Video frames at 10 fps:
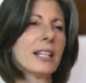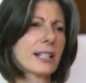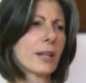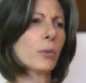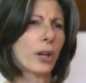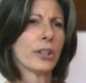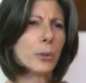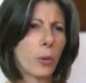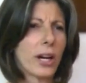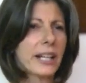He said, "Well, you
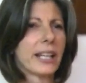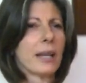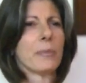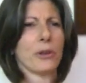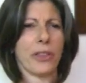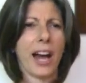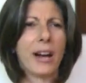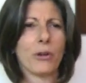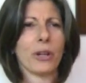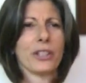want to keep your
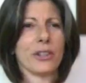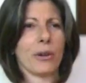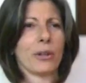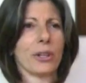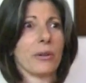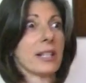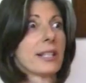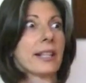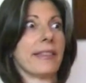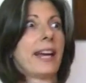thyroid, don't you?" I
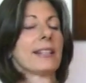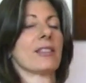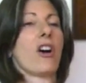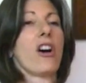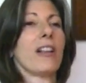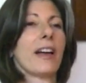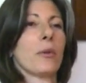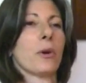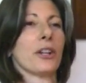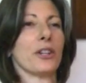said, "That's all I
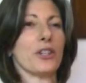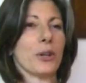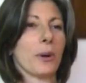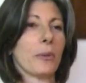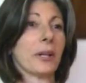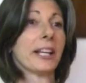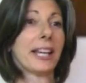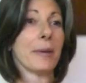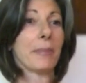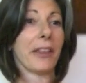want to do. I want to
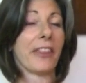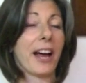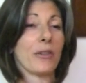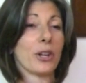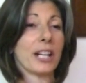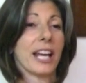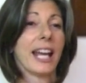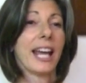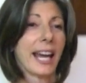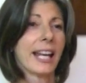keep my thyroid
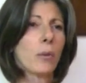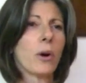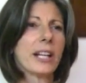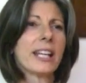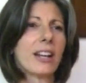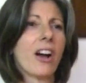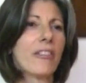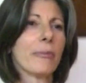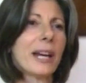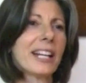and I want to get
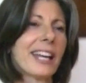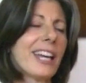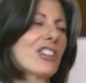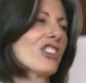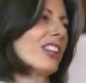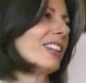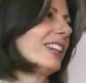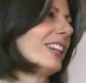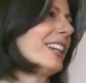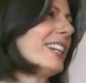off medication."
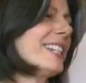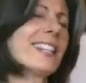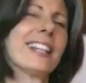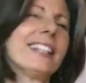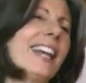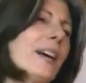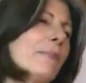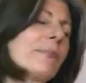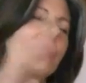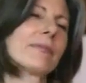He said,
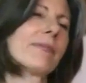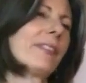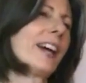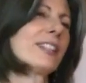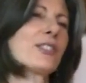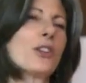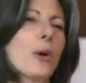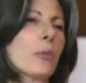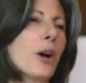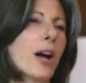"Yep, that's
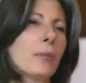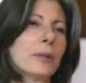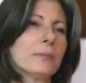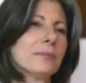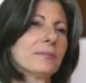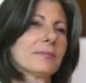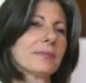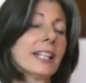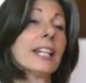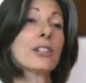no problem.
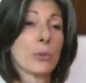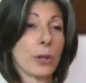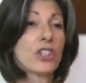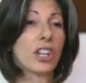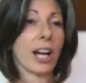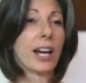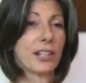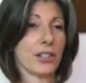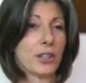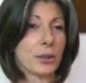Here's what you
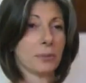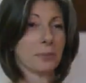got to do."